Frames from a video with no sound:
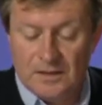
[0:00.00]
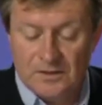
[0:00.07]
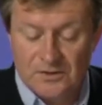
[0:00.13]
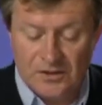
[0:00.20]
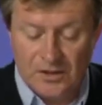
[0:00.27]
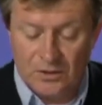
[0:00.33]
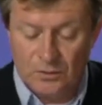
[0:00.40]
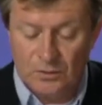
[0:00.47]

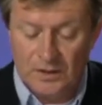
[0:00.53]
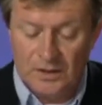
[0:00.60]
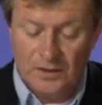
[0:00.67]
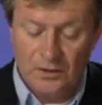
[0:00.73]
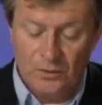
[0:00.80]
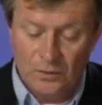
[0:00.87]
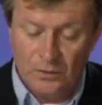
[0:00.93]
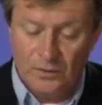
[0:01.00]
So
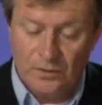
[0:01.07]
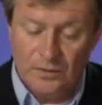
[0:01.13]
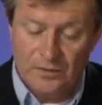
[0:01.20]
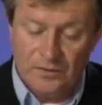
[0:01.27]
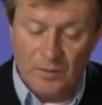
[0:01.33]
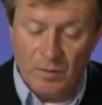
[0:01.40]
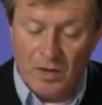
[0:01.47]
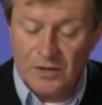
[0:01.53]

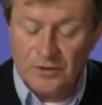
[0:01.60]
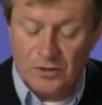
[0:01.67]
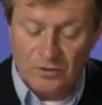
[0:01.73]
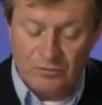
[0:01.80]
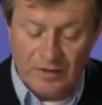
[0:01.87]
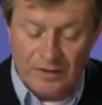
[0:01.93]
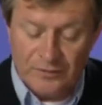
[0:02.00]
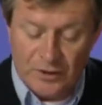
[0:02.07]
the marginal
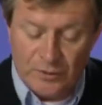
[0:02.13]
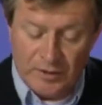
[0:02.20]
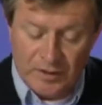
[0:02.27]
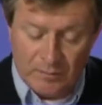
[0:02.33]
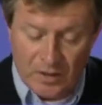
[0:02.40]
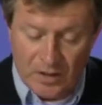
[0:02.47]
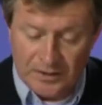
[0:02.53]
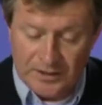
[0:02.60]
revenue
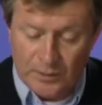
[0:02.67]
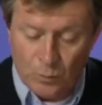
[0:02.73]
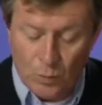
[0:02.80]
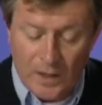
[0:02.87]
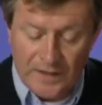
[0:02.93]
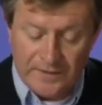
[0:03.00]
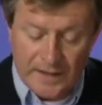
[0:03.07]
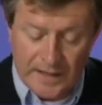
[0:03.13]
in market
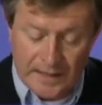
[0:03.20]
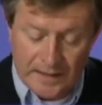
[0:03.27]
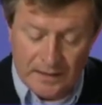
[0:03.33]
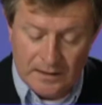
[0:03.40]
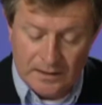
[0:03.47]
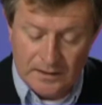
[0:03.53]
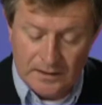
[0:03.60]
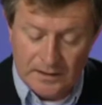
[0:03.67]
1
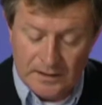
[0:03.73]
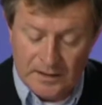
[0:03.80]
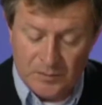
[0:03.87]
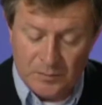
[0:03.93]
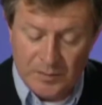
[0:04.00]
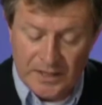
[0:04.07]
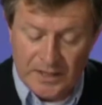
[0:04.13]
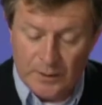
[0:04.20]
then is
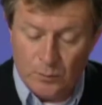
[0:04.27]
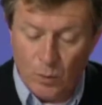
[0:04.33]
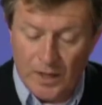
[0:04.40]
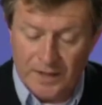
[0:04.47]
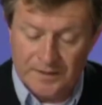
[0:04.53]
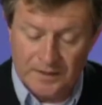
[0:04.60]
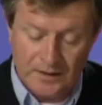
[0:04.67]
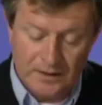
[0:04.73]

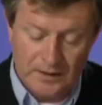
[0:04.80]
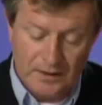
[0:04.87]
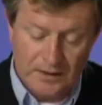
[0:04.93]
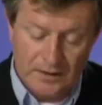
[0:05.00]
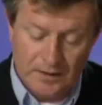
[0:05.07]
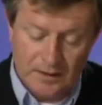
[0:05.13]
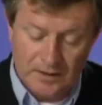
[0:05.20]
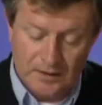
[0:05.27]
P1
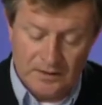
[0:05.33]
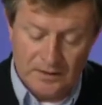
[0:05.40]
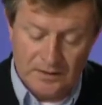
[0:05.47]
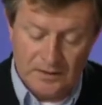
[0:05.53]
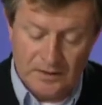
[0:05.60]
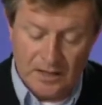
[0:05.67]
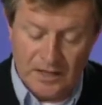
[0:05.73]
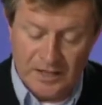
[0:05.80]

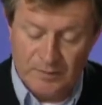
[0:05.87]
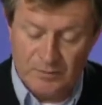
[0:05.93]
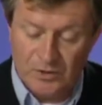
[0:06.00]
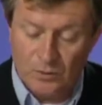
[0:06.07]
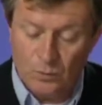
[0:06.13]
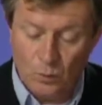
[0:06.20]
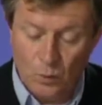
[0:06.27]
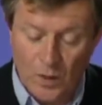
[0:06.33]
times
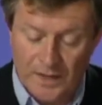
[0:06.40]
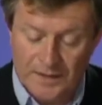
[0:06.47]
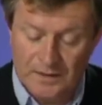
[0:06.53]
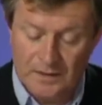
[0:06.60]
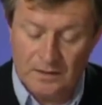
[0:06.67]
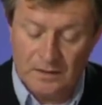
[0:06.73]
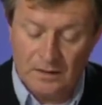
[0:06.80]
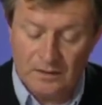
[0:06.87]

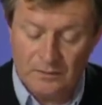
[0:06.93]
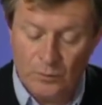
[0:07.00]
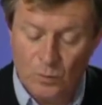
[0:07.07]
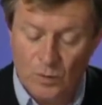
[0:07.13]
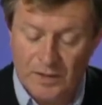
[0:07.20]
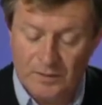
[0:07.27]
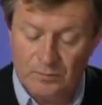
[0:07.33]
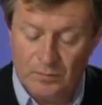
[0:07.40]
1 over
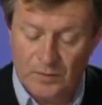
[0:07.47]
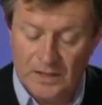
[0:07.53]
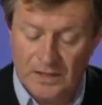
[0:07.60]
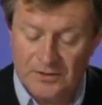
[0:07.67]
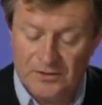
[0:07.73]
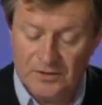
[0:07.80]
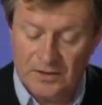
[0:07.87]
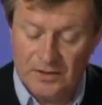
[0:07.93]
1
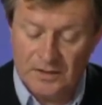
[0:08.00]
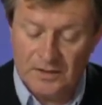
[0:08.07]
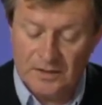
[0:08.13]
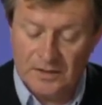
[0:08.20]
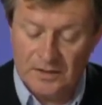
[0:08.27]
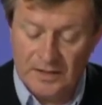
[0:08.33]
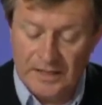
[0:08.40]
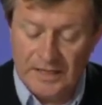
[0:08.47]
plus
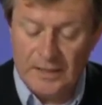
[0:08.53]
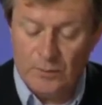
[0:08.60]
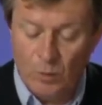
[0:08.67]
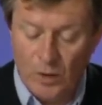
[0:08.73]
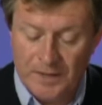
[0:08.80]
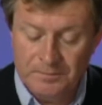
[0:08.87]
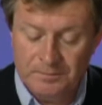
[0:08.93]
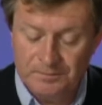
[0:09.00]

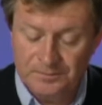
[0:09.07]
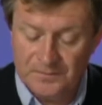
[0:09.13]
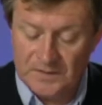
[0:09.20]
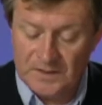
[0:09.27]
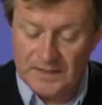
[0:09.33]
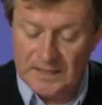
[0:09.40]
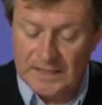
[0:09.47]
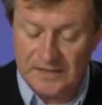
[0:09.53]
E1,
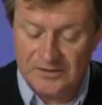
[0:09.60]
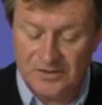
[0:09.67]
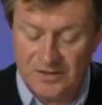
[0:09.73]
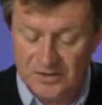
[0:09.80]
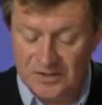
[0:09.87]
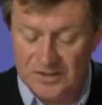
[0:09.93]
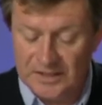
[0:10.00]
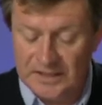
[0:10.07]
the
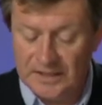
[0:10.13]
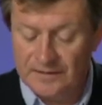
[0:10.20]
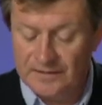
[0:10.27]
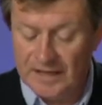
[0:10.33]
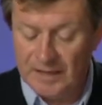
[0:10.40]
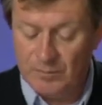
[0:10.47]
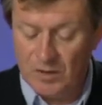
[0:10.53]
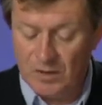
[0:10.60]
elasticity in
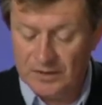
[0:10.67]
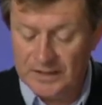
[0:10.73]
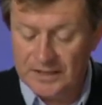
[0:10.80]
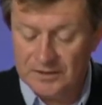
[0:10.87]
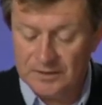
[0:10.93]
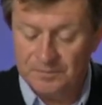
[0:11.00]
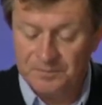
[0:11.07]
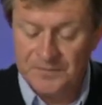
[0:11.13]
that market,